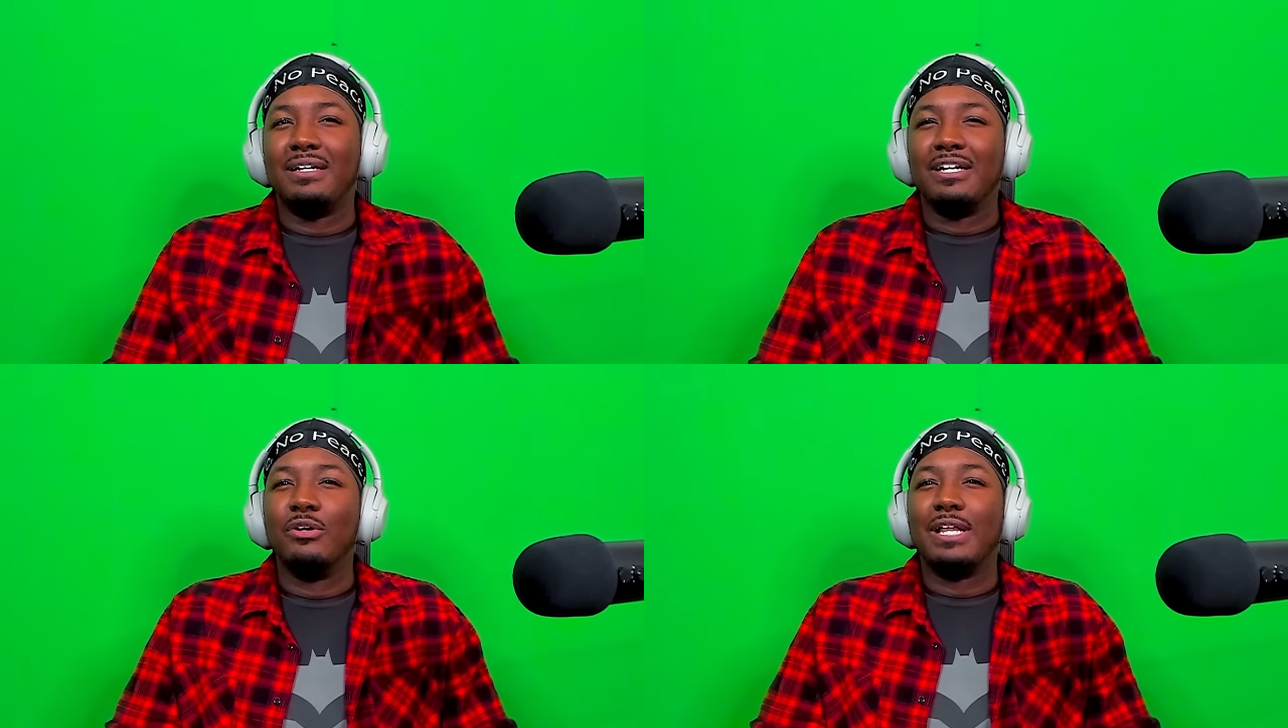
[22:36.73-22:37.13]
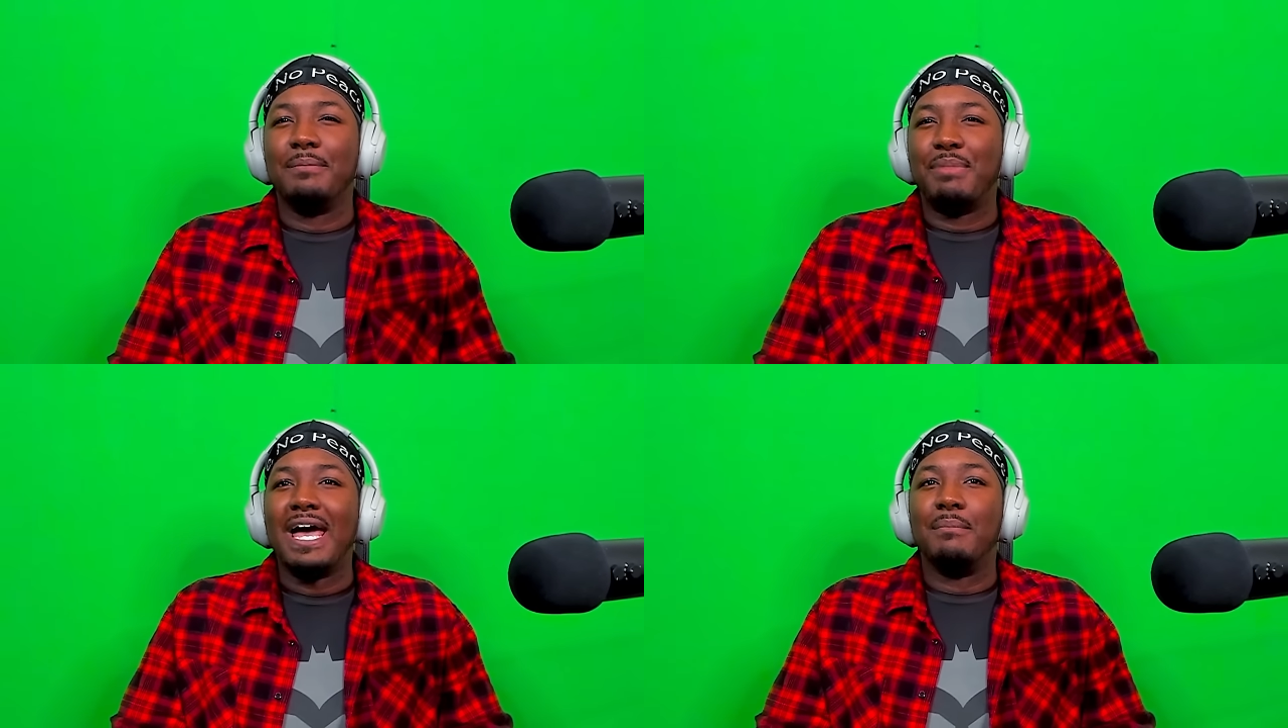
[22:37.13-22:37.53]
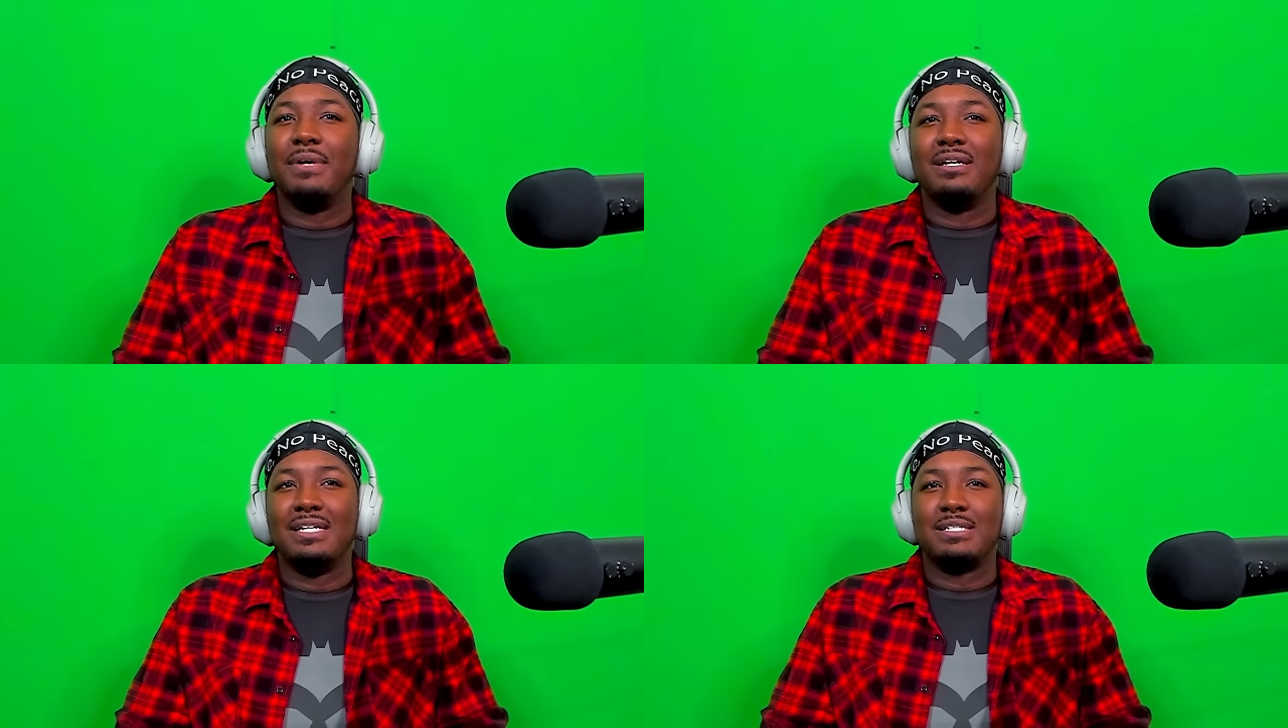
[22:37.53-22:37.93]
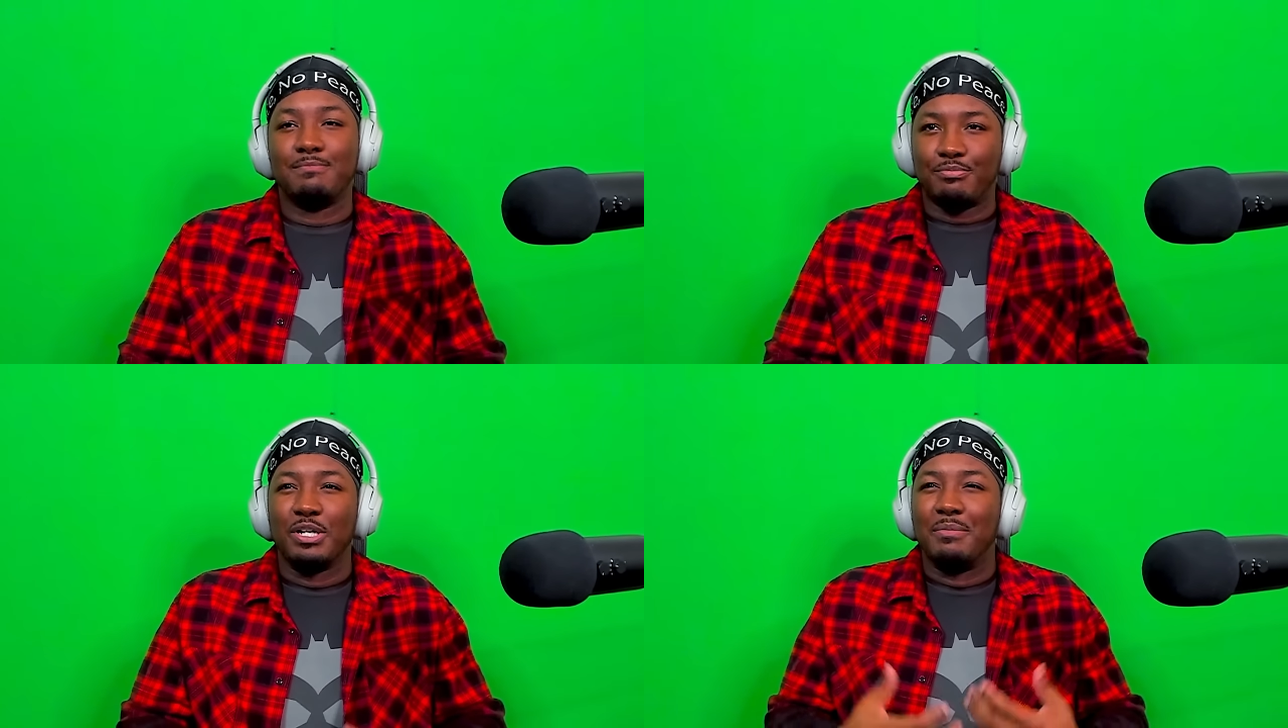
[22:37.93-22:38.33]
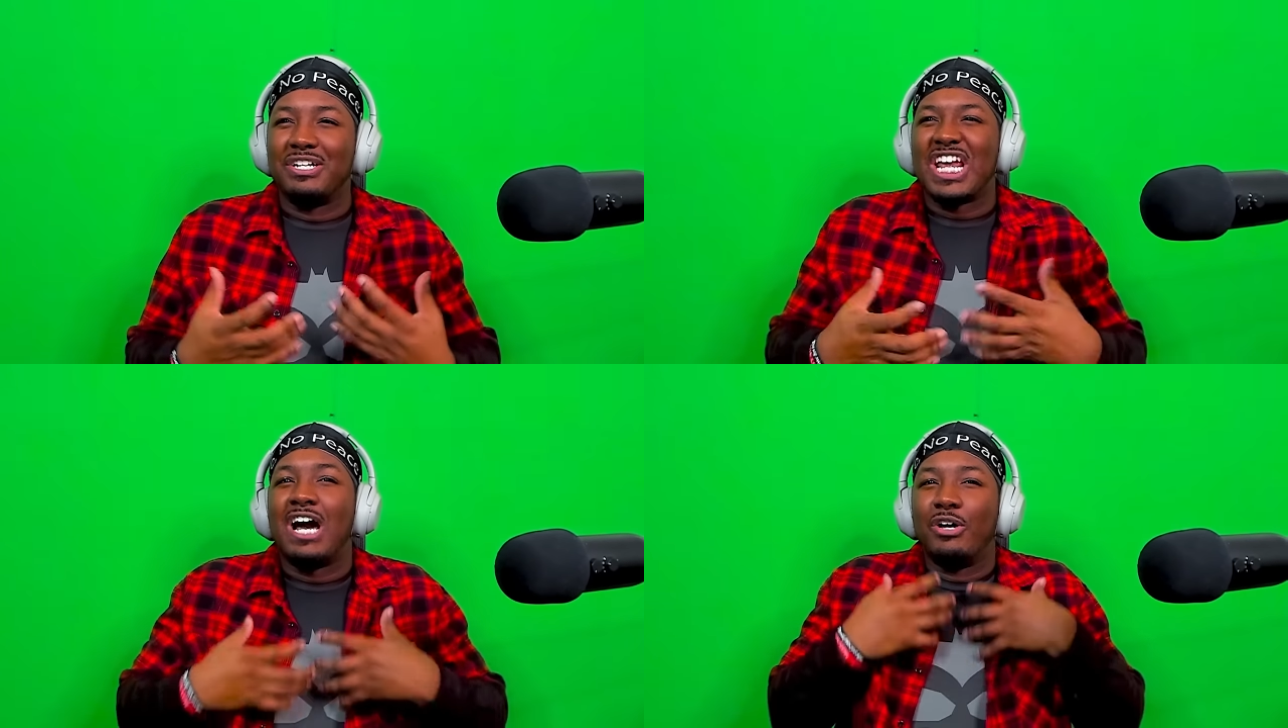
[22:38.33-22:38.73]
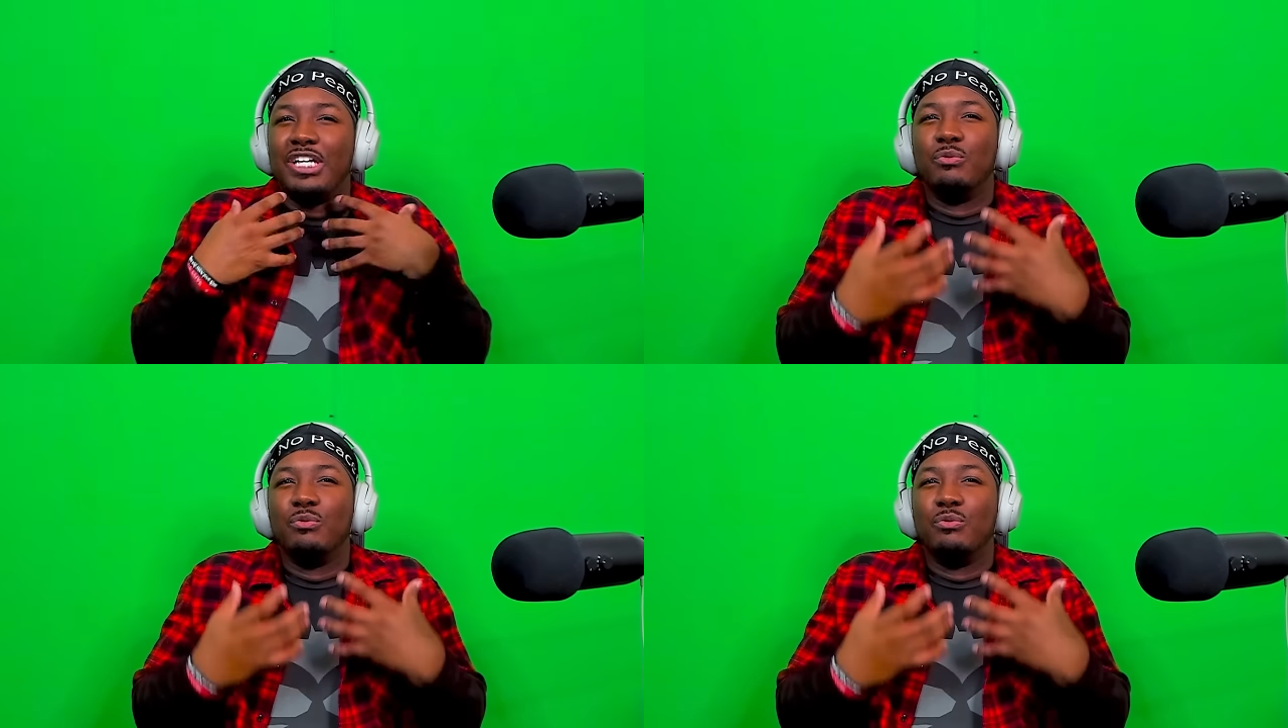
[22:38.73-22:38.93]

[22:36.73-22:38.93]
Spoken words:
I know, like, Batman is pretty much how he